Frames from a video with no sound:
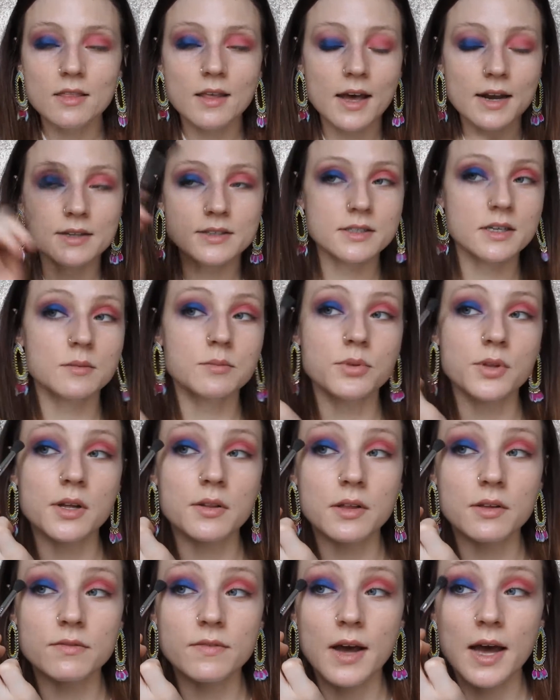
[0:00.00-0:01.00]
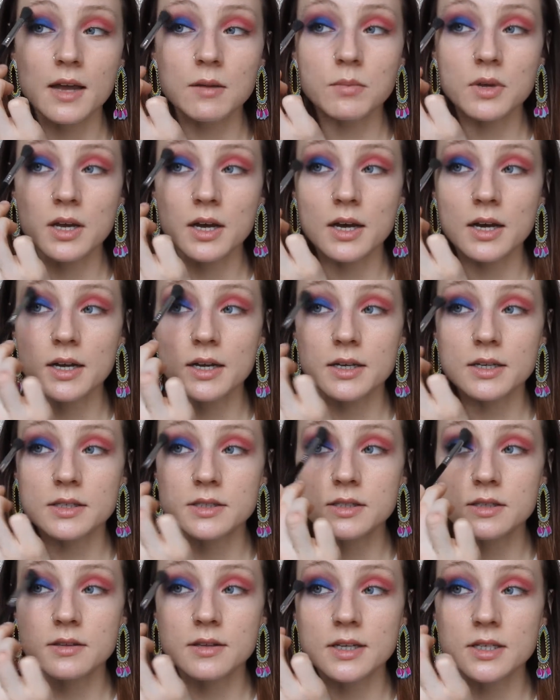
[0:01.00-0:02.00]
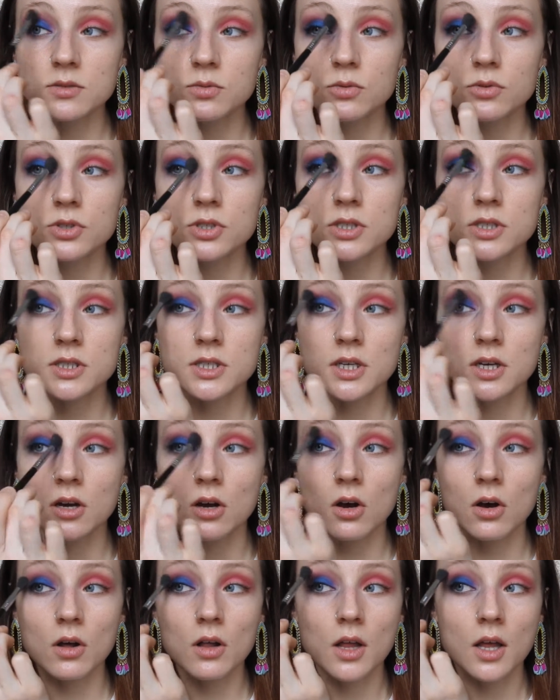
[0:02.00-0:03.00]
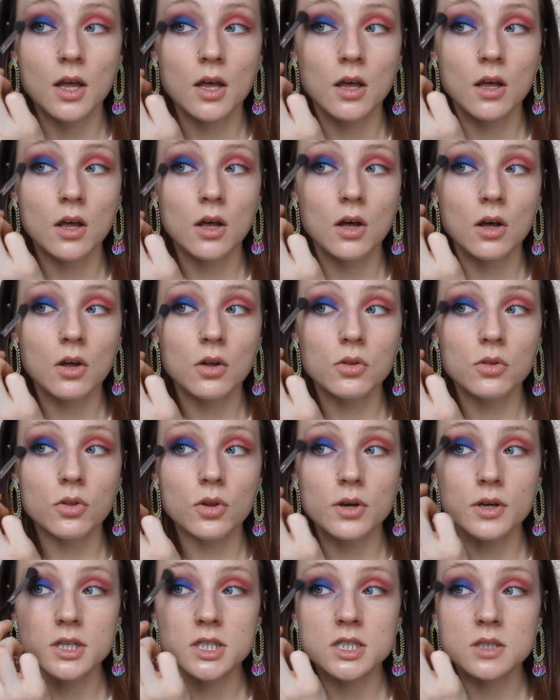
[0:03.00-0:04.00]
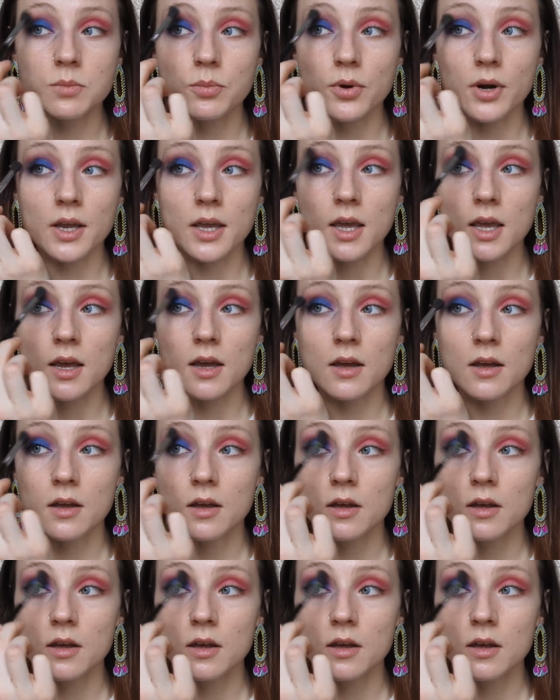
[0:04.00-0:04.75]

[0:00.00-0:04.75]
That is completely fine because this will still look springy.